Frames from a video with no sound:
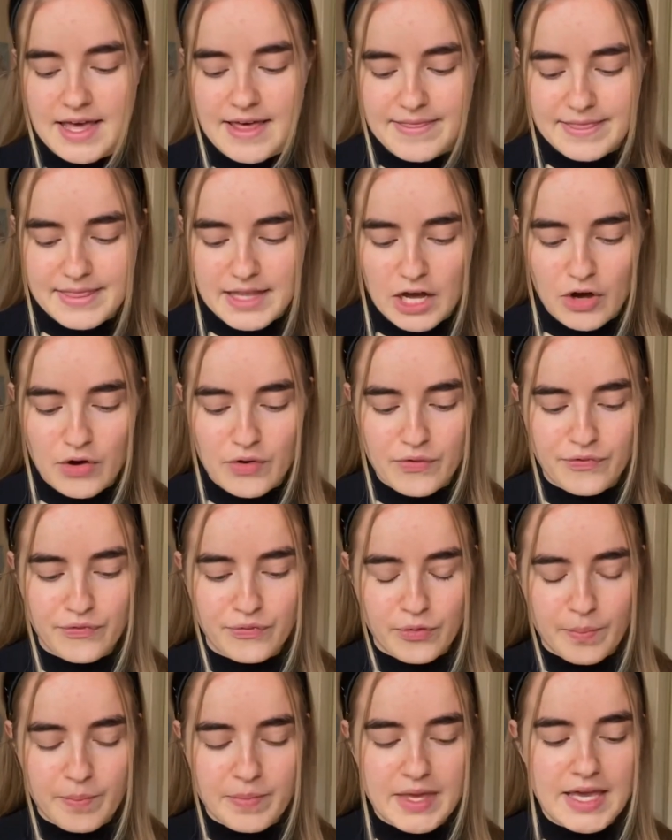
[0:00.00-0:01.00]
Now, for
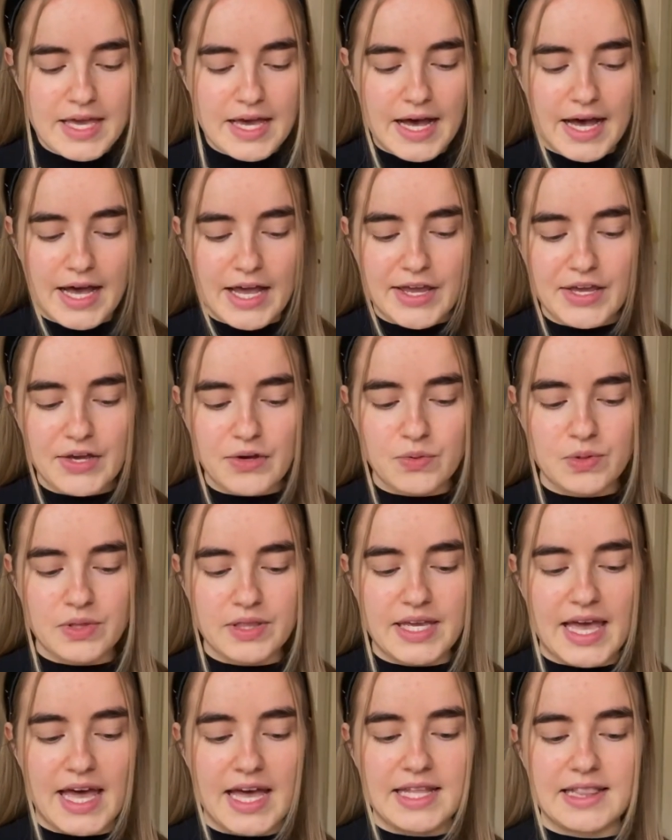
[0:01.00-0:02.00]
me, I only
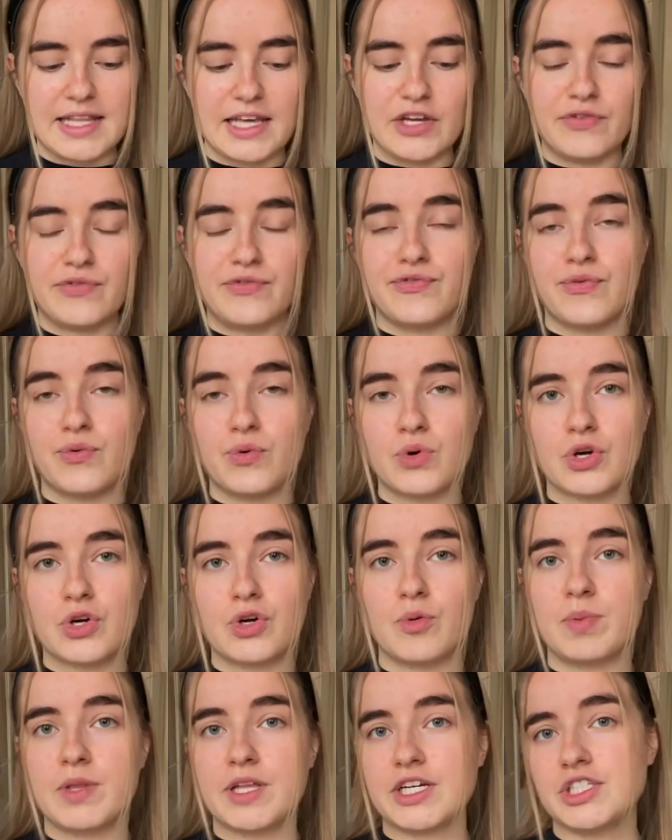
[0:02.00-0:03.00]
had like 4
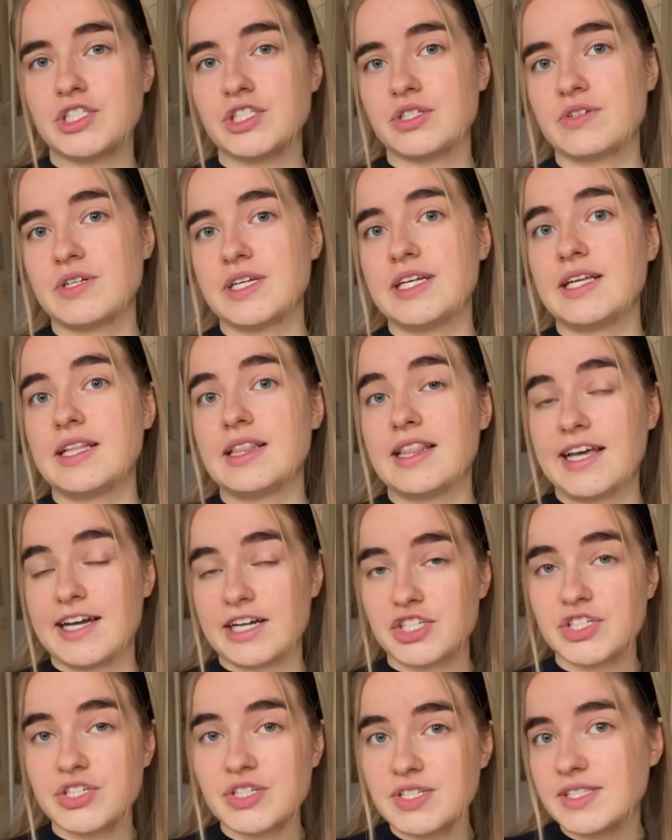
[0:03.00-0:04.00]
obligatory
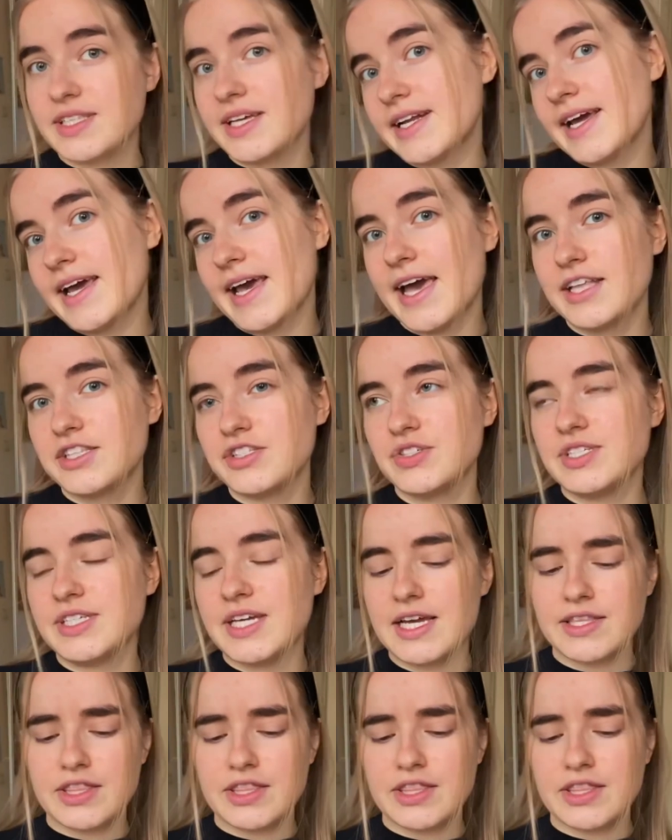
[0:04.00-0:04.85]
lectures that I had to take.